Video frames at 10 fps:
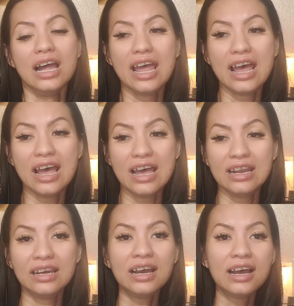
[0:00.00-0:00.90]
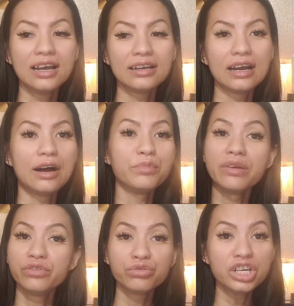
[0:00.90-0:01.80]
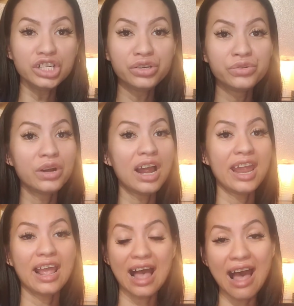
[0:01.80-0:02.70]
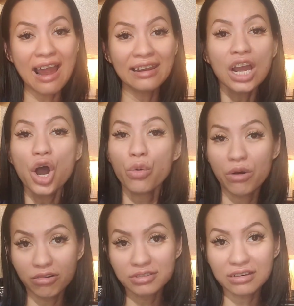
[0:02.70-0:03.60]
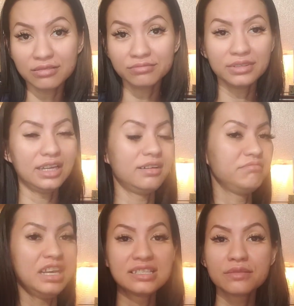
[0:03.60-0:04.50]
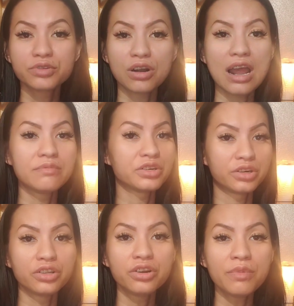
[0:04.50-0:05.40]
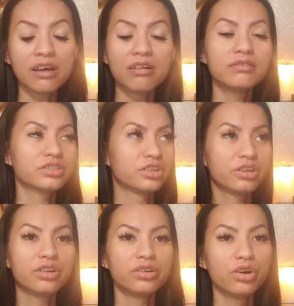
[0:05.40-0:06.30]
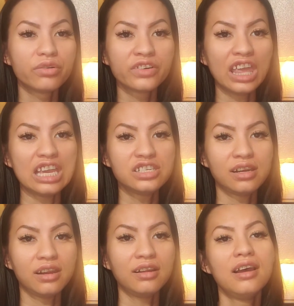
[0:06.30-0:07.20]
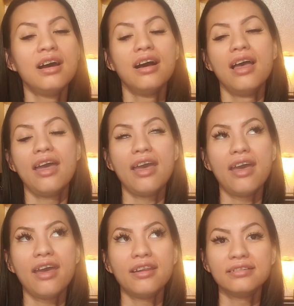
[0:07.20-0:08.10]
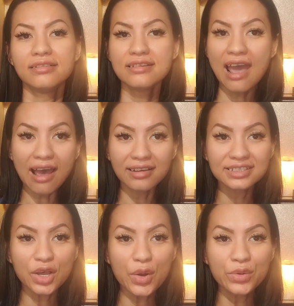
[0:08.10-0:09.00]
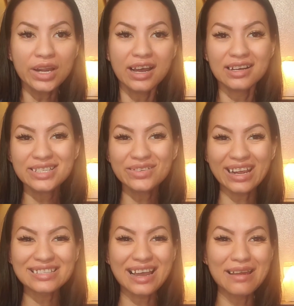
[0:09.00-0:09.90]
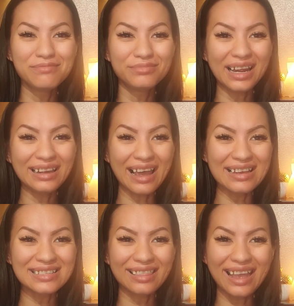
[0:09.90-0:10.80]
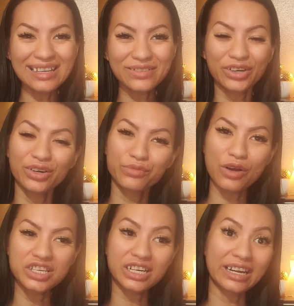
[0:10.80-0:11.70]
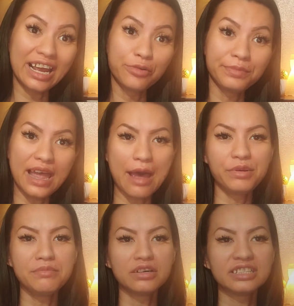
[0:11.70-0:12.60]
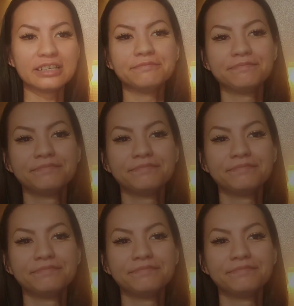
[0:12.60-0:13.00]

And um, if you are new hi, welcome, um, hit subscribe, turn on your bell, turn on your notification, and yeah, so until next time, bye guys. Thanks for watching and help happy melting.